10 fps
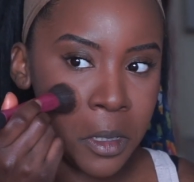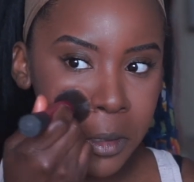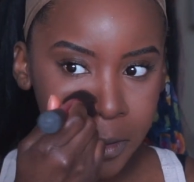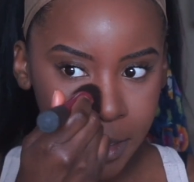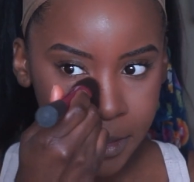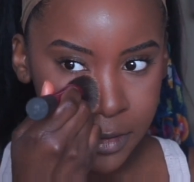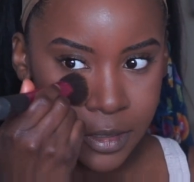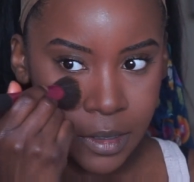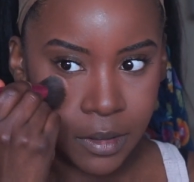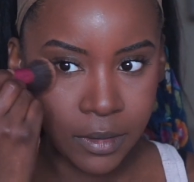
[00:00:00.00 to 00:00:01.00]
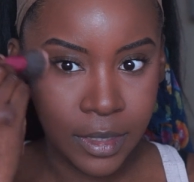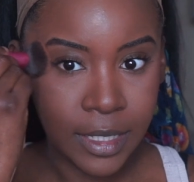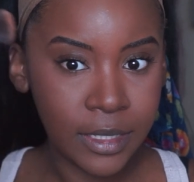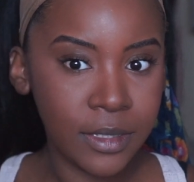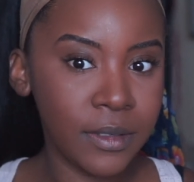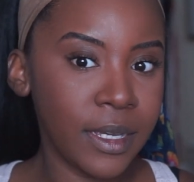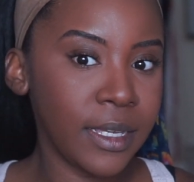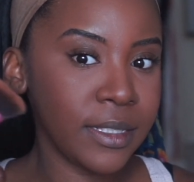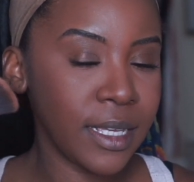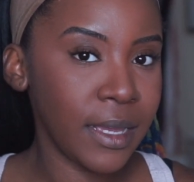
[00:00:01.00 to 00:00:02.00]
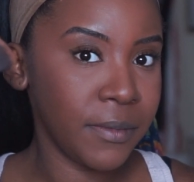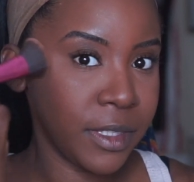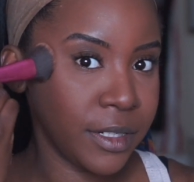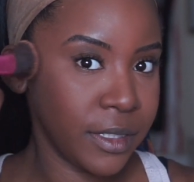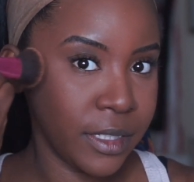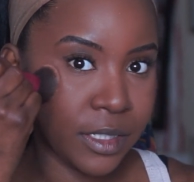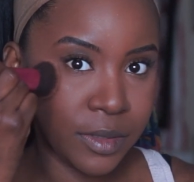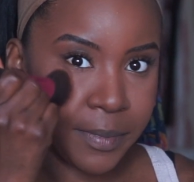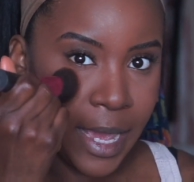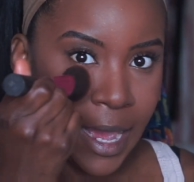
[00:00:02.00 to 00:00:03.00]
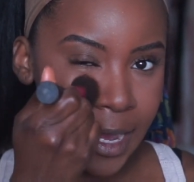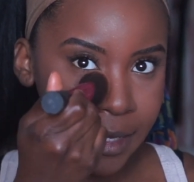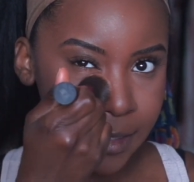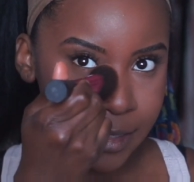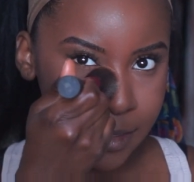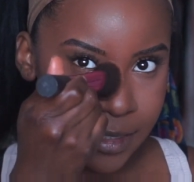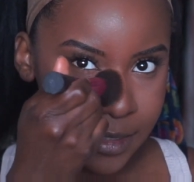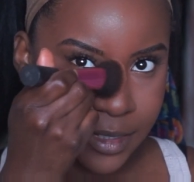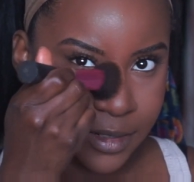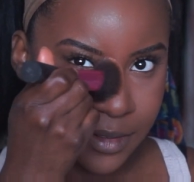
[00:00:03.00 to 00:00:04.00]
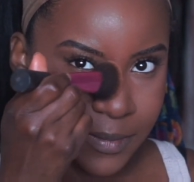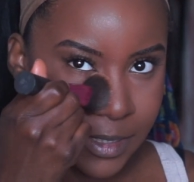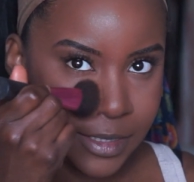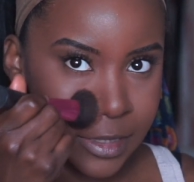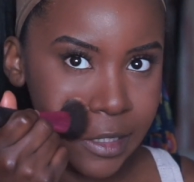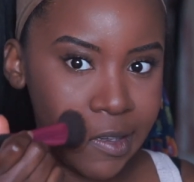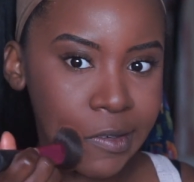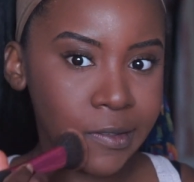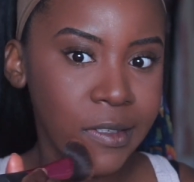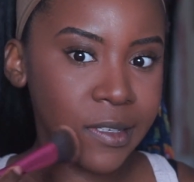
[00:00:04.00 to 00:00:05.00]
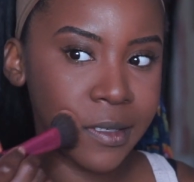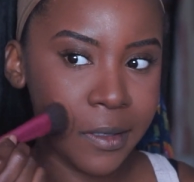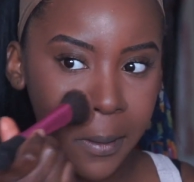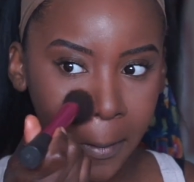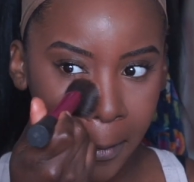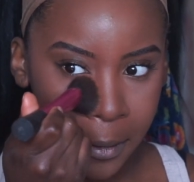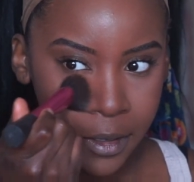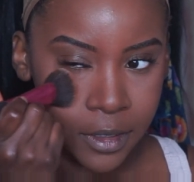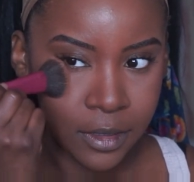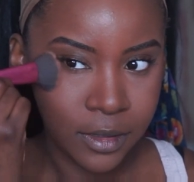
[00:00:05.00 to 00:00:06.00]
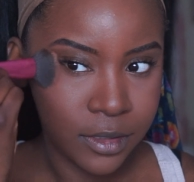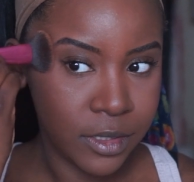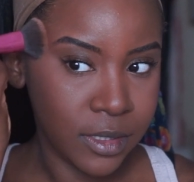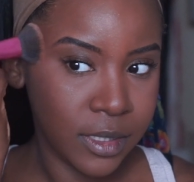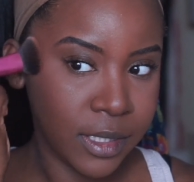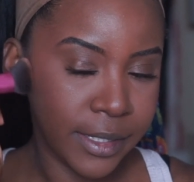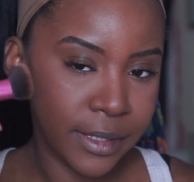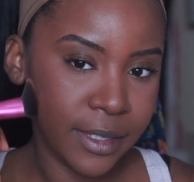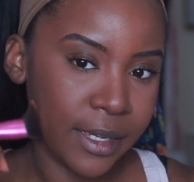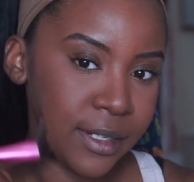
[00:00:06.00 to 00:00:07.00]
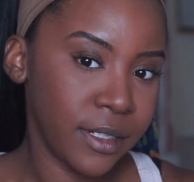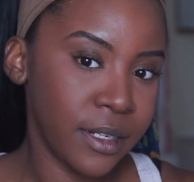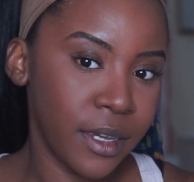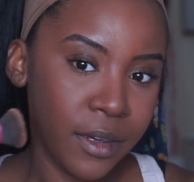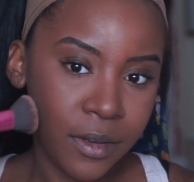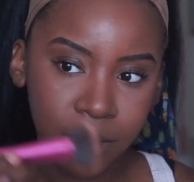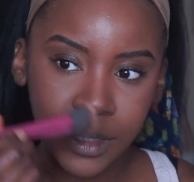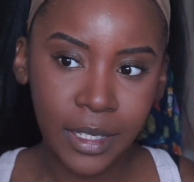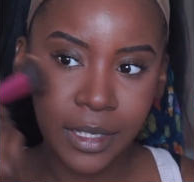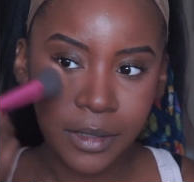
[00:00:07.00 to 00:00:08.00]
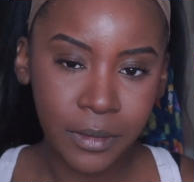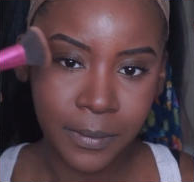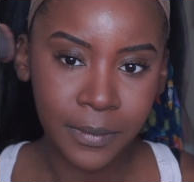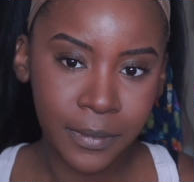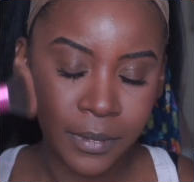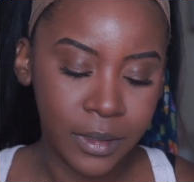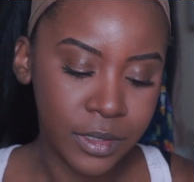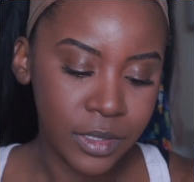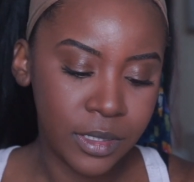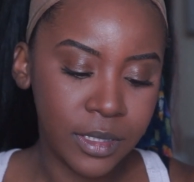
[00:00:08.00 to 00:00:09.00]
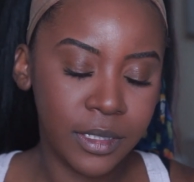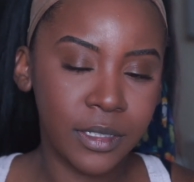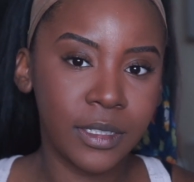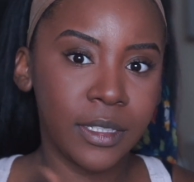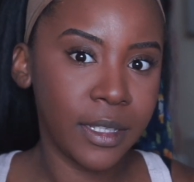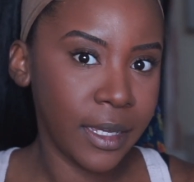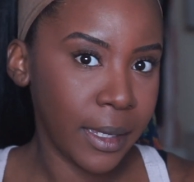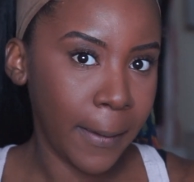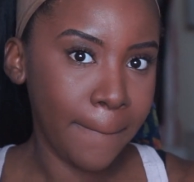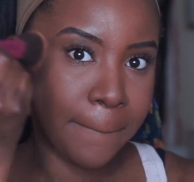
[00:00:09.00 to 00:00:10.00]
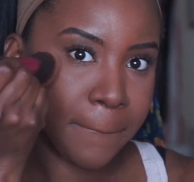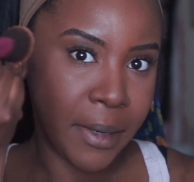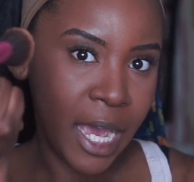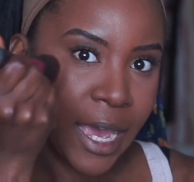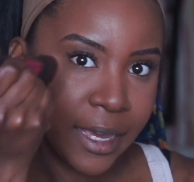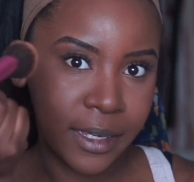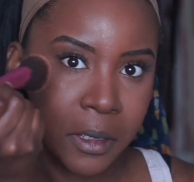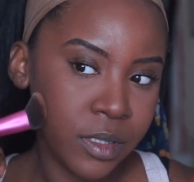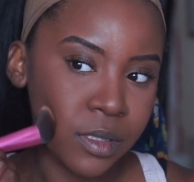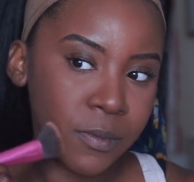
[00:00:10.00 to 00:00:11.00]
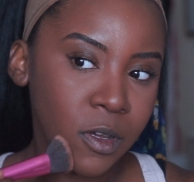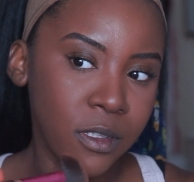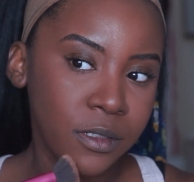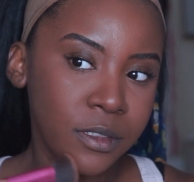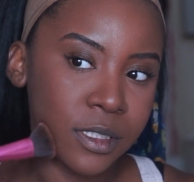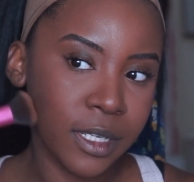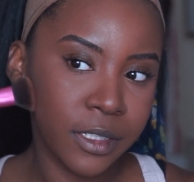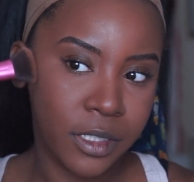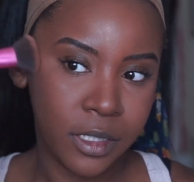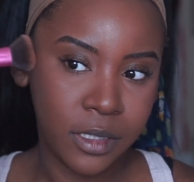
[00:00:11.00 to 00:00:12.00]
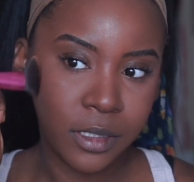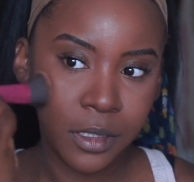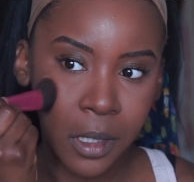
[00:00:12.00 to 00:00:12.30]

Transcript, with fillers: Okay, so this, you guys, I'm literally just packing it into my skin, like, just like that. No, like, just literally, like, pack on small little sections.